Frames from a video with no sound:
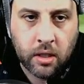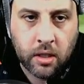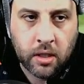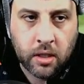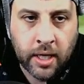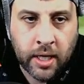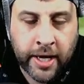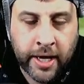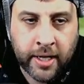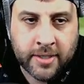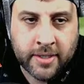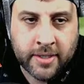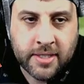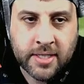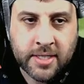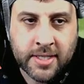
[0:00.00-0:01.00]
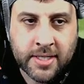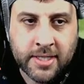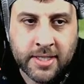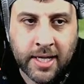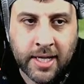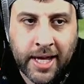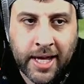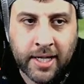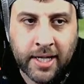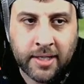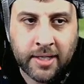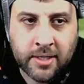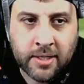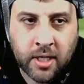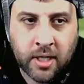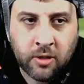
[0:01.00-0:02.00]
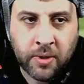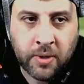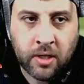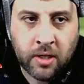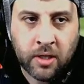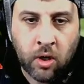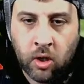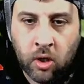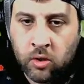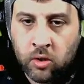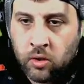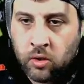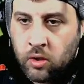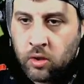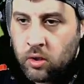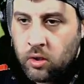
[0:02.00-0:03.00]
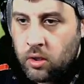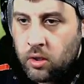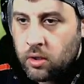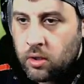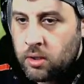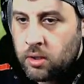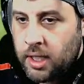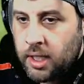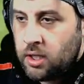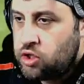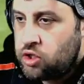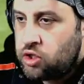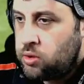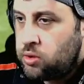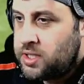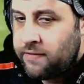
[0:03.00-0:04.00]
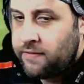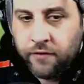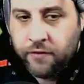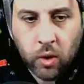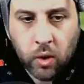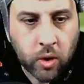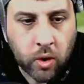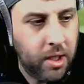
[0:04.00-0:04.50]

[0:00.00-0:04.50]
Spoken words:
and Slade is going to be on kicking duty for